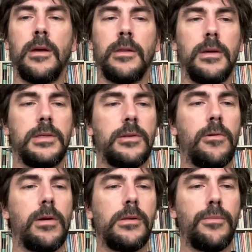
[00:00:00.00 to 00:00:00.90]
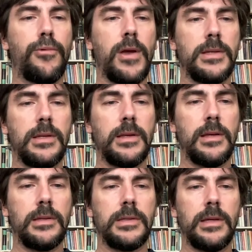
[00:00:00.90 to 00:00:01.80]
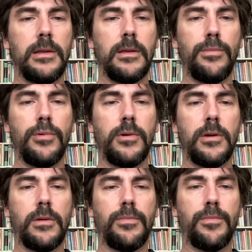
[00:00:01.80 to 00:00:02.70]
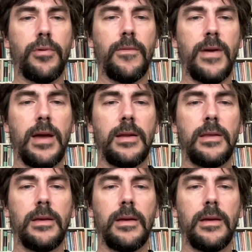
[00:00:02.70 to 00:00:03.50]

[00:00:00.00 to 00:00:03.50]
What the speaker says: The historical precedents in the book provided